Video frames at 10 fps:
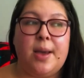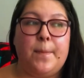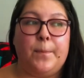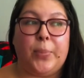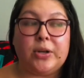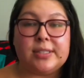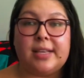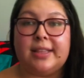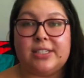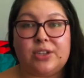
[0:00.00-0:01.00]
Books
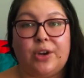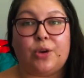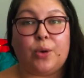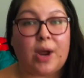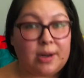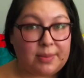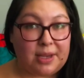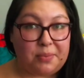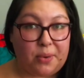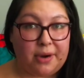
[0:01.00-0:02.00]
like this are incredibly
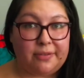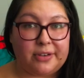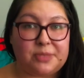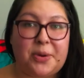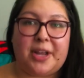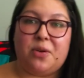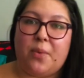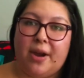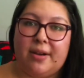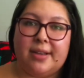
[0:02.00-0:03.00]
important for spreading
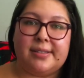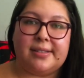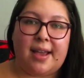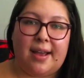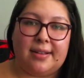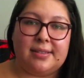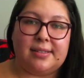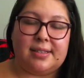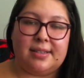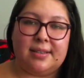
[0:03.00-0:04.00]
awareness and